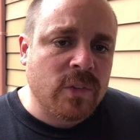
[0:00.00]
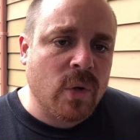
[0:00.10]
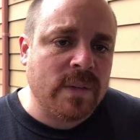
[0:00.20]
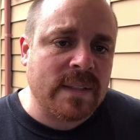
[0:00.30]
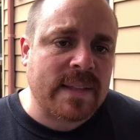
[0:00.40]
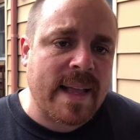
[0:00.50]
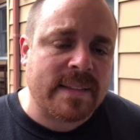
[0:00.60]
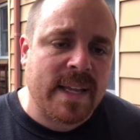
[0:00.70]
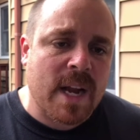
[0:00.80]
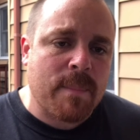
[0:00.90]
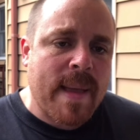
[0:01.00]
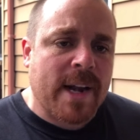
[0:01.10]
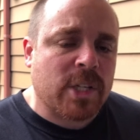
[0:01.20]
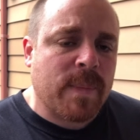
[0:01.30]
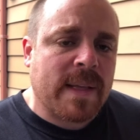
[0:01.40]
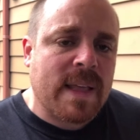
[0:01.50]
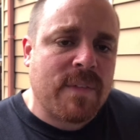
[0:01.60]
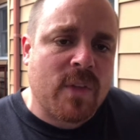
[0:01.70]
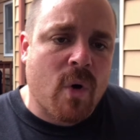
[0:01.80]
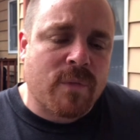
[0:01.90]
So in this case here, management
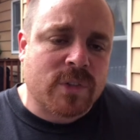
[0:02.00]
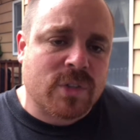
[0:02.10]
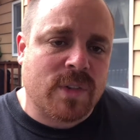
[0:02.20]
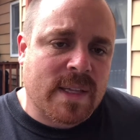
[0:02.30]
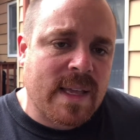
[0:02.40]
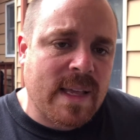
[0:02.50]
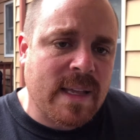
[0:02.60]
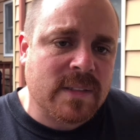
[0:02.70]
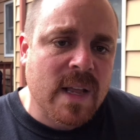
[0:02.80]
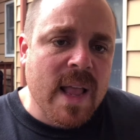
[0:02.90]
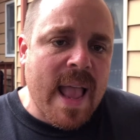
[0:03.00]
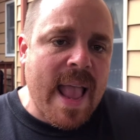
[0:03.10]
giving the officer the keys